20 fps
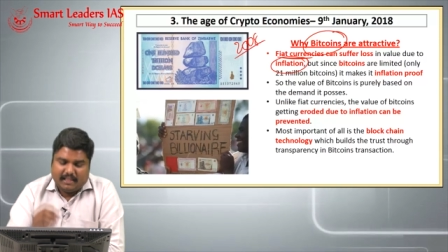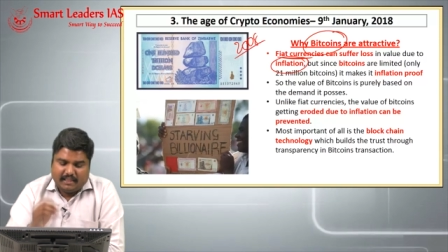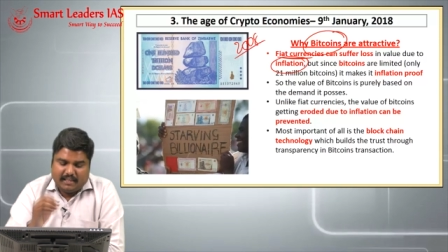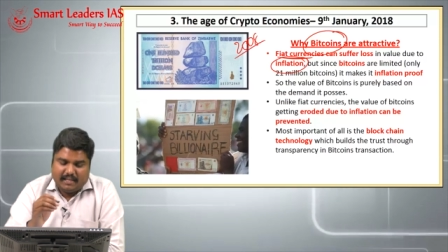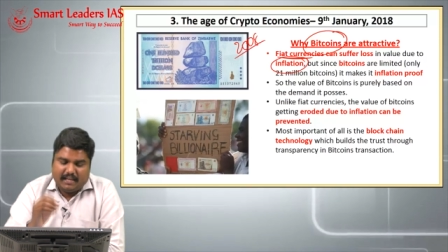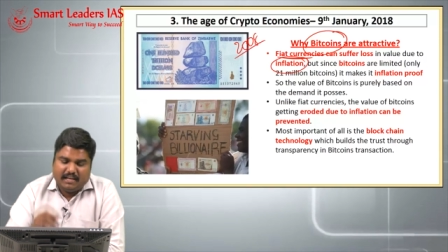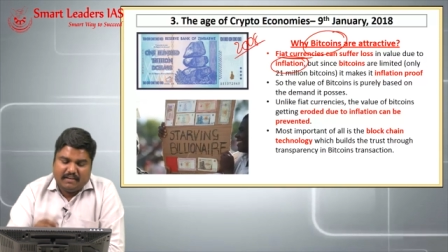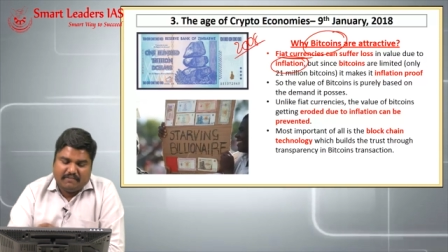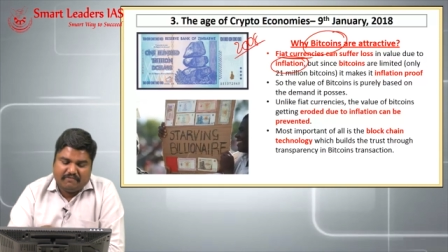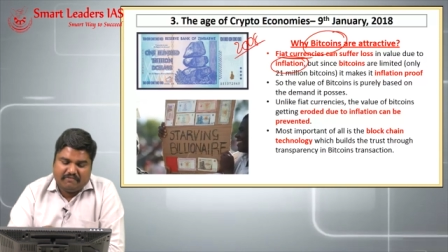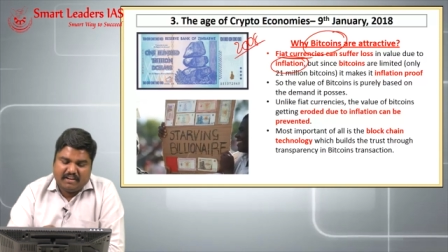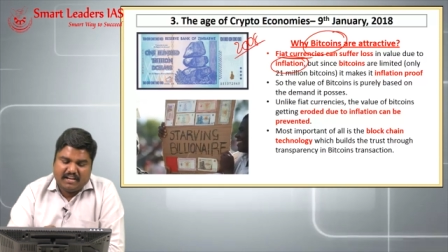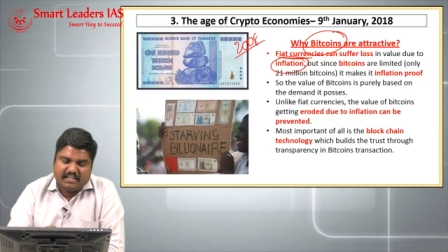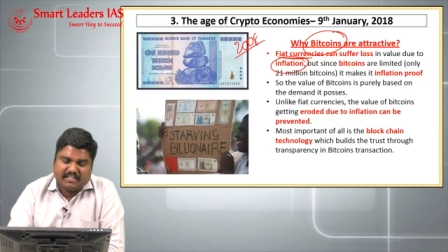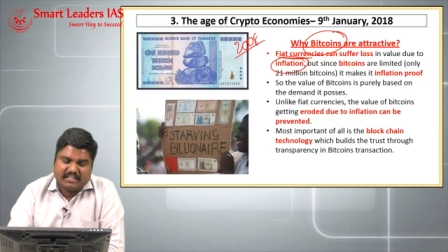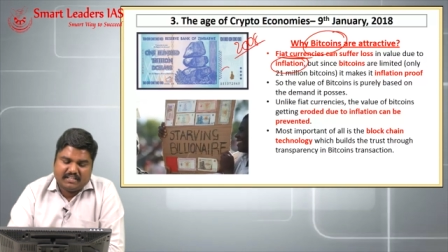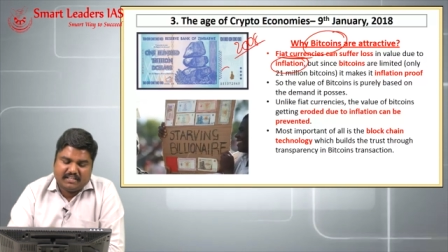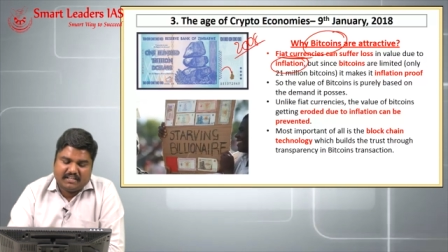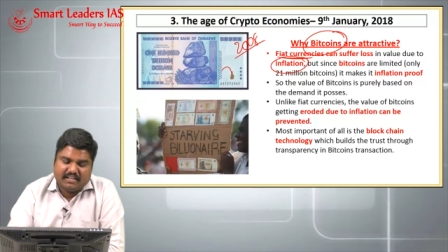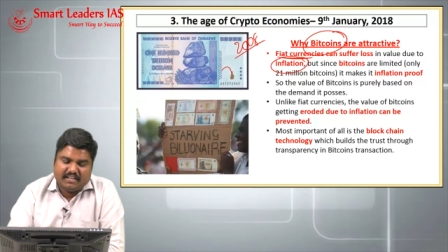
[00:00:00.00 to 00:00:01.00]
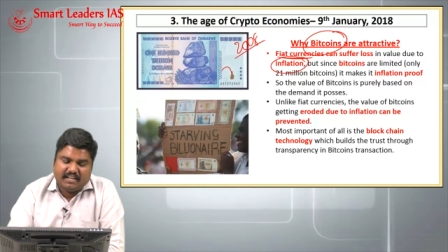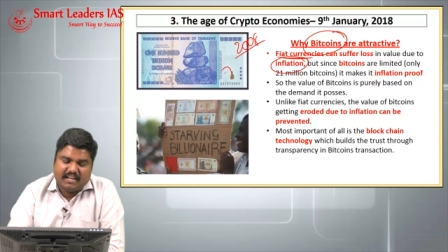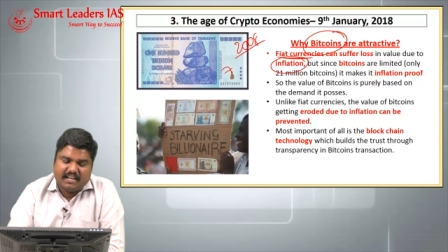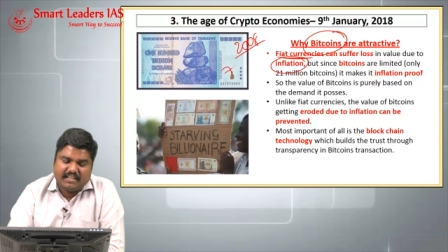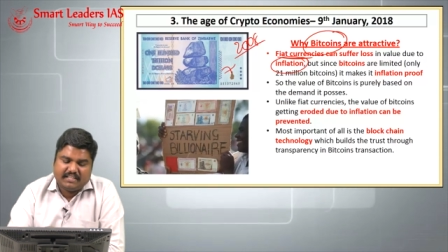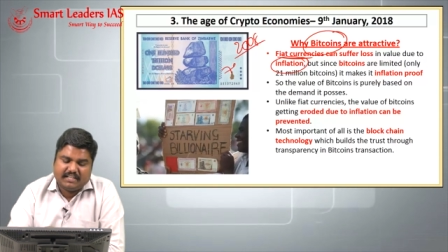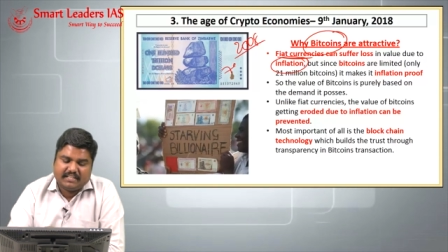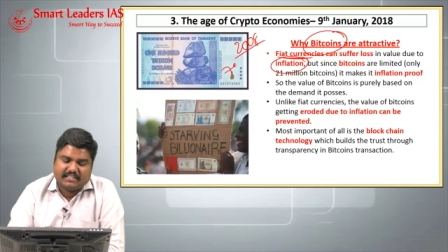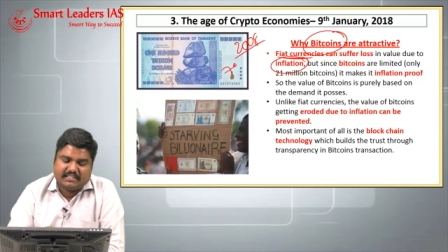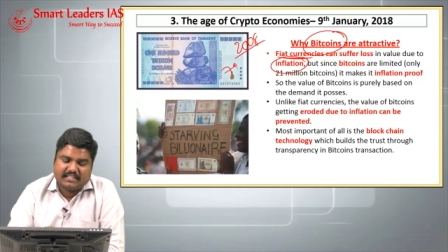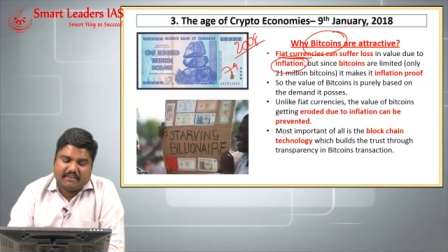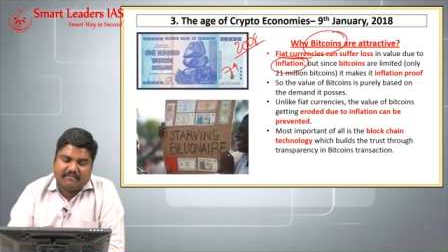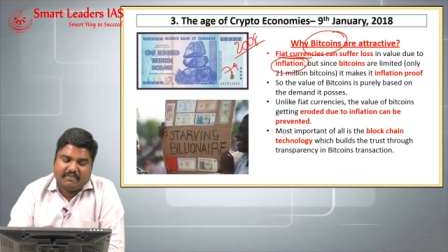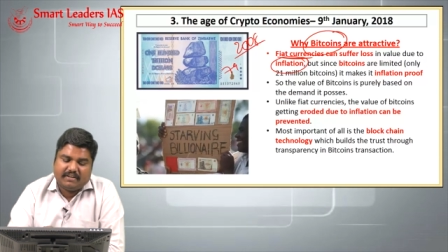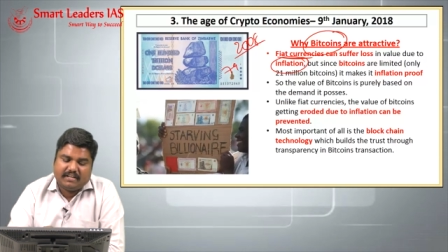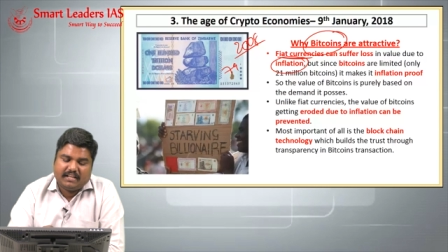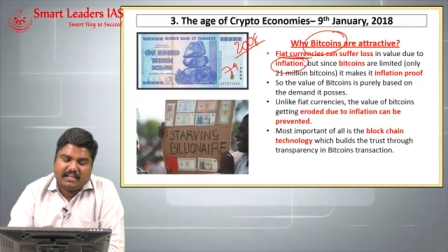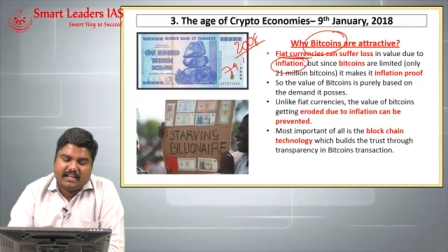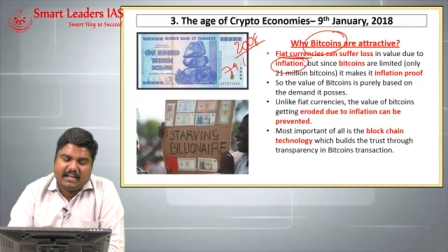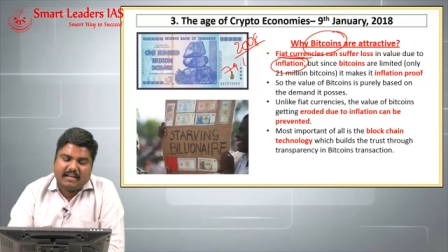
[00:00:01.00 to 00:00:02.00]
the inflation reached
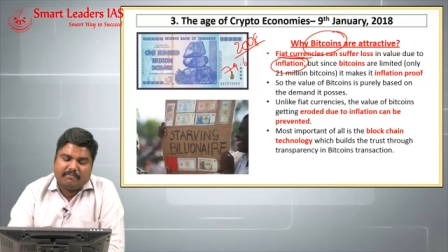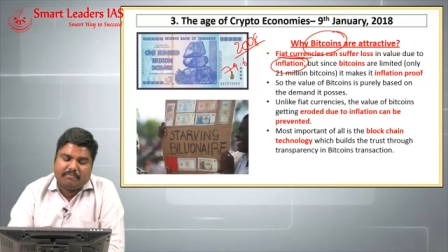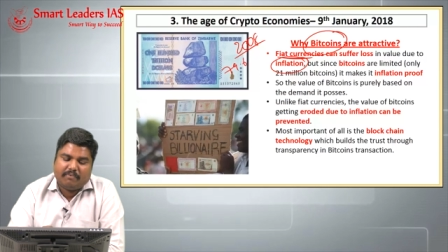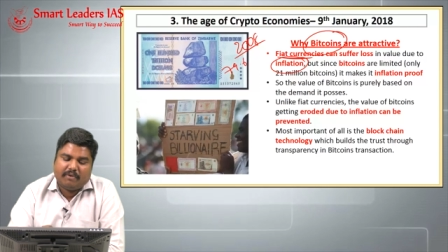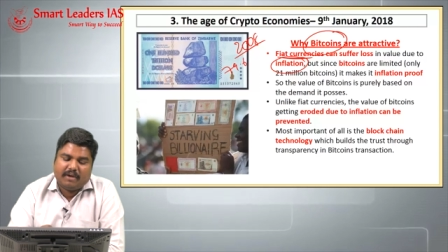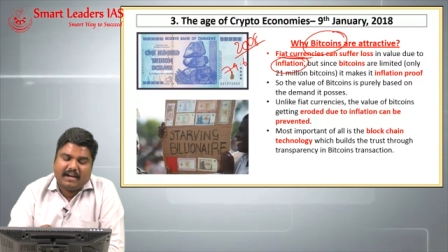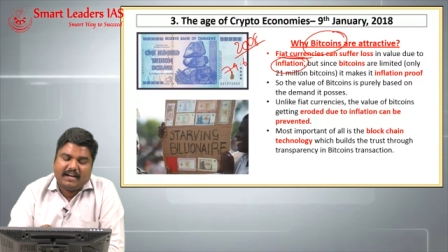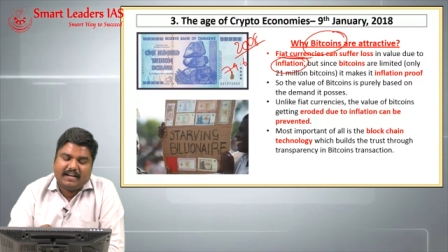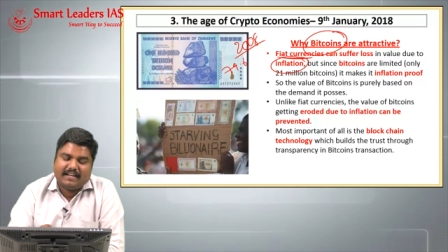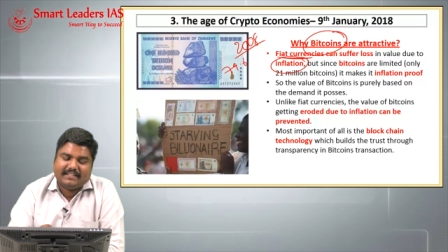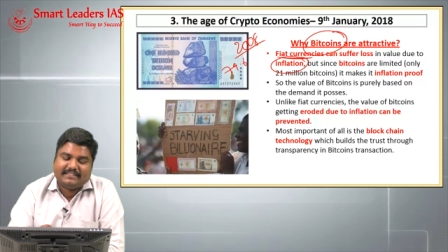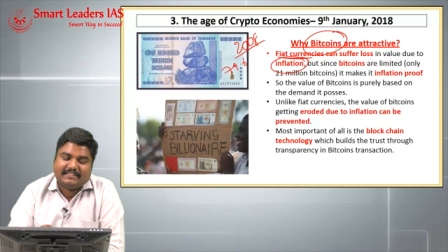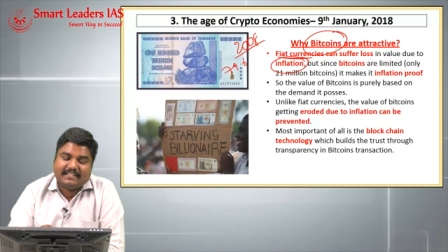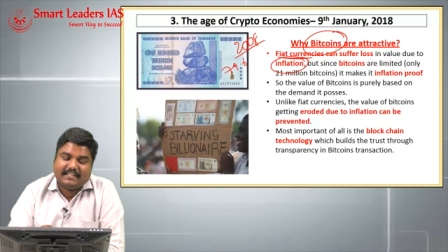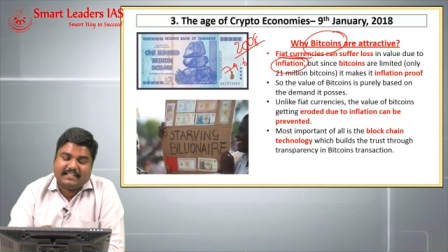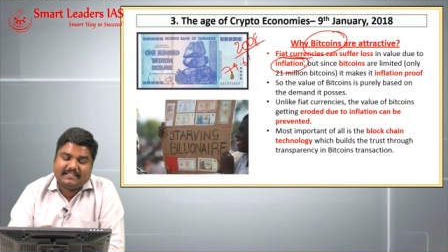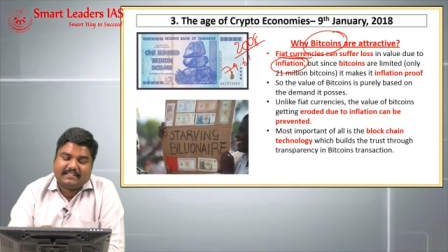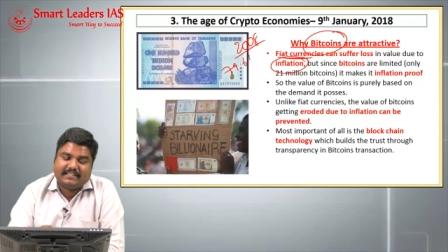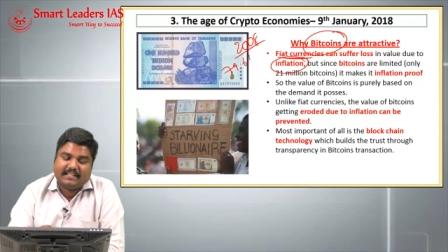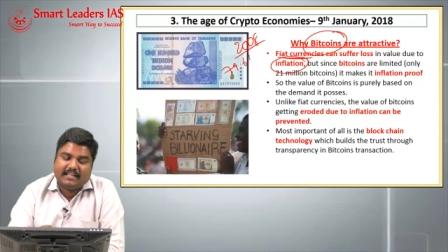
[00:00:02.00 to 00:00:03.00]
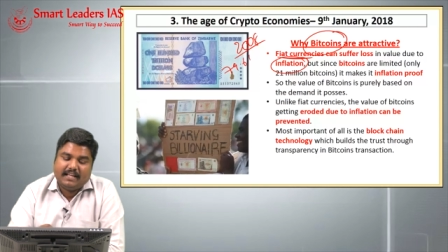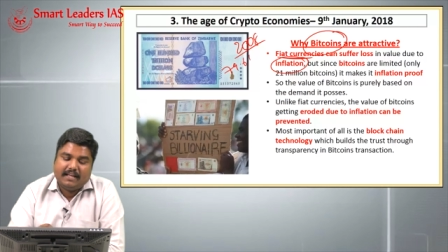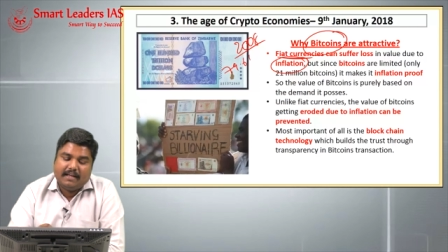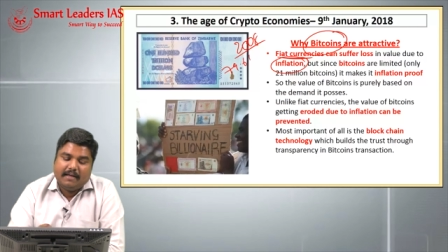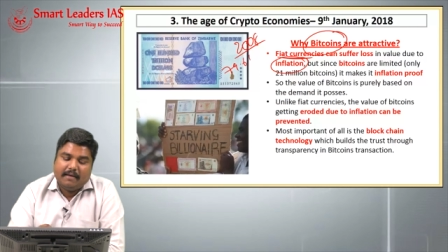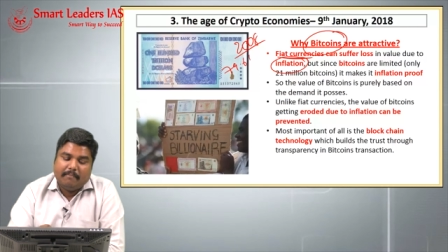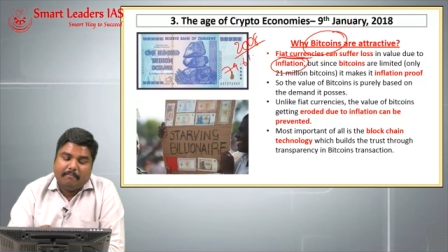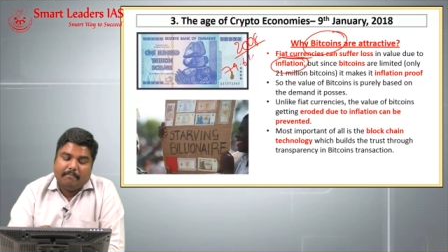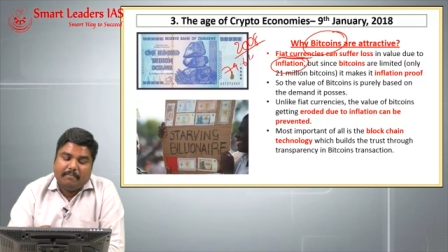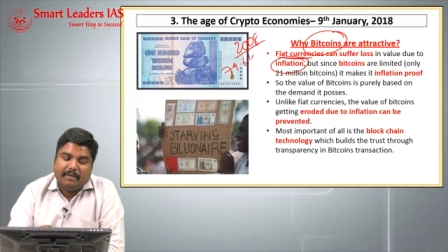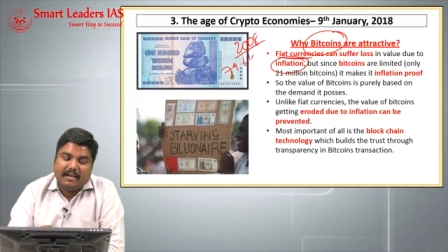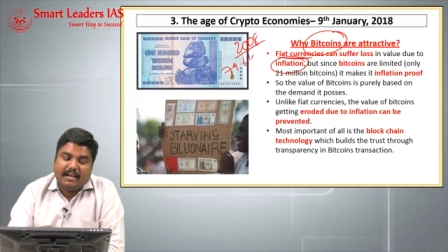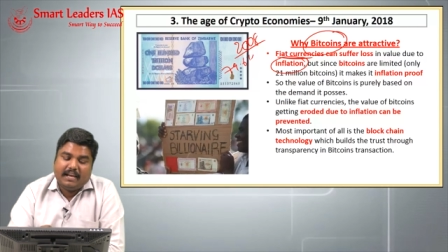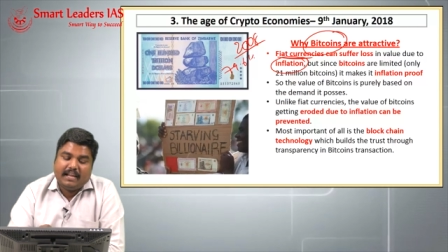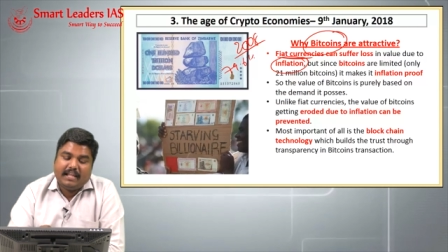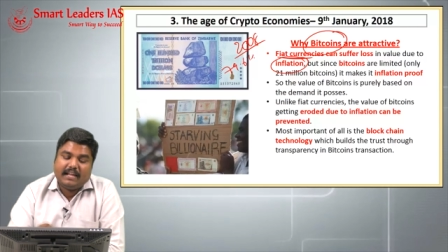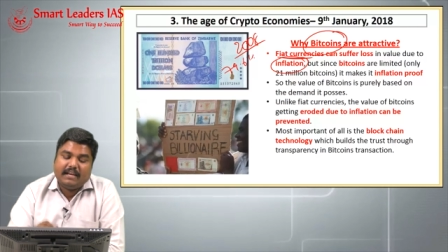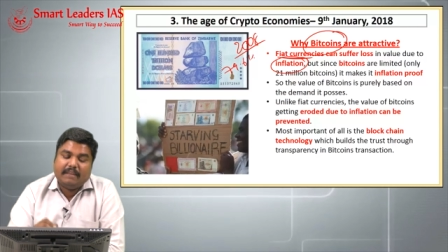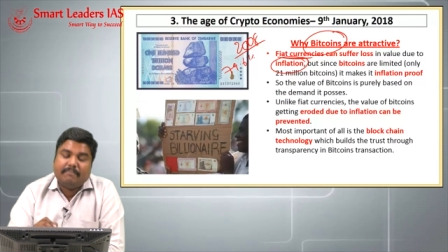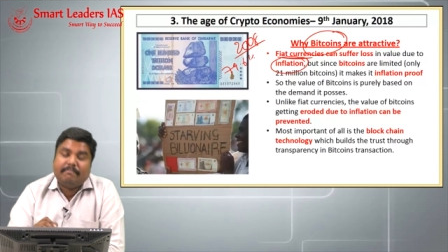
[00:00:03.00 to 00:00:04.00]
79.6
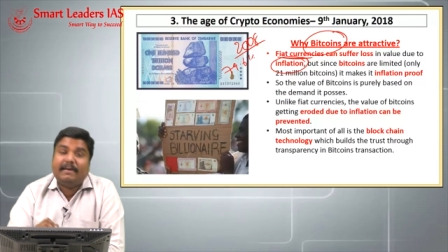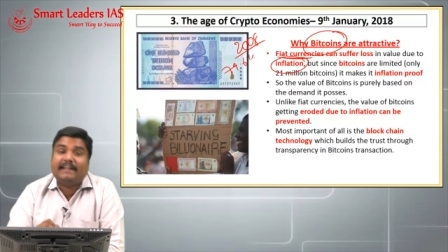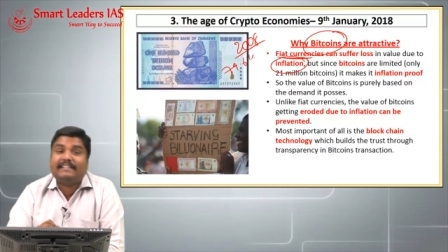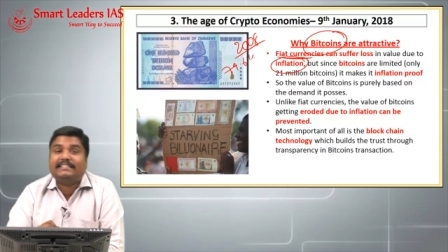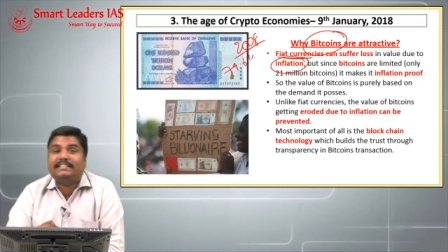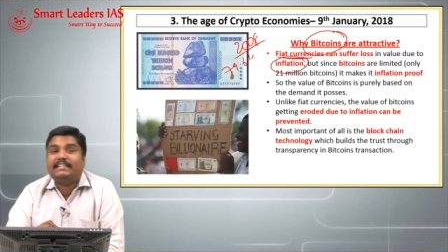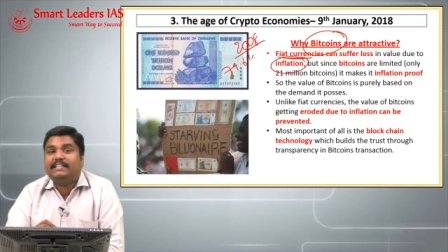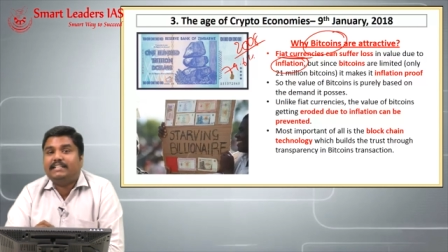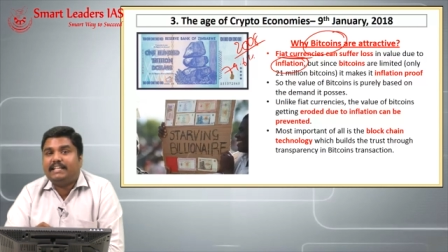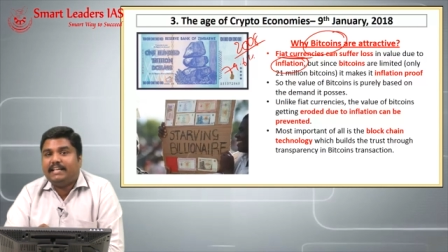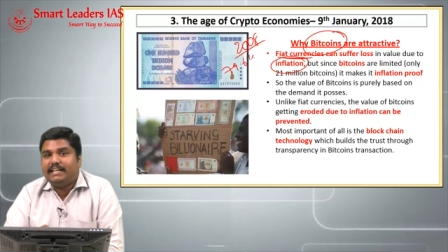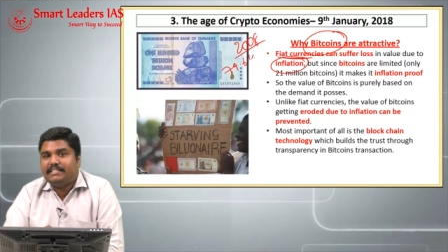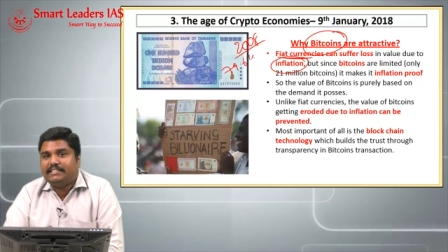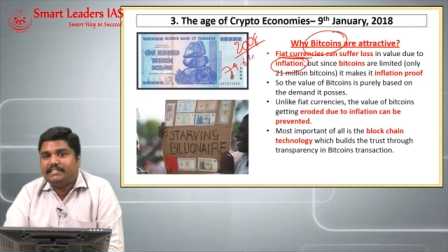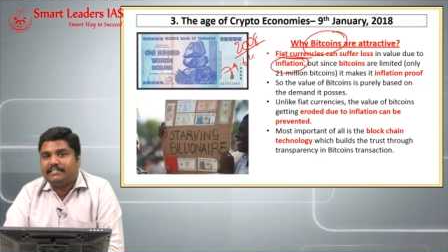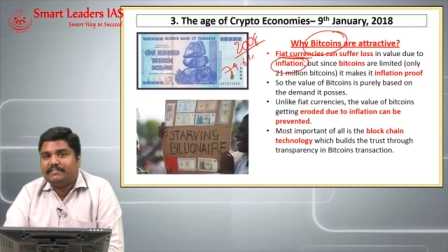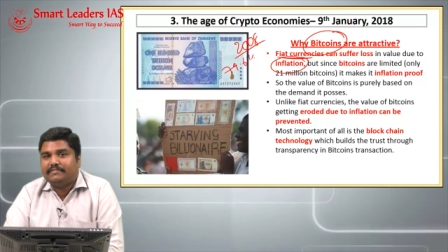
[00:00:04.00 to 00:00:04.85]
billion percentage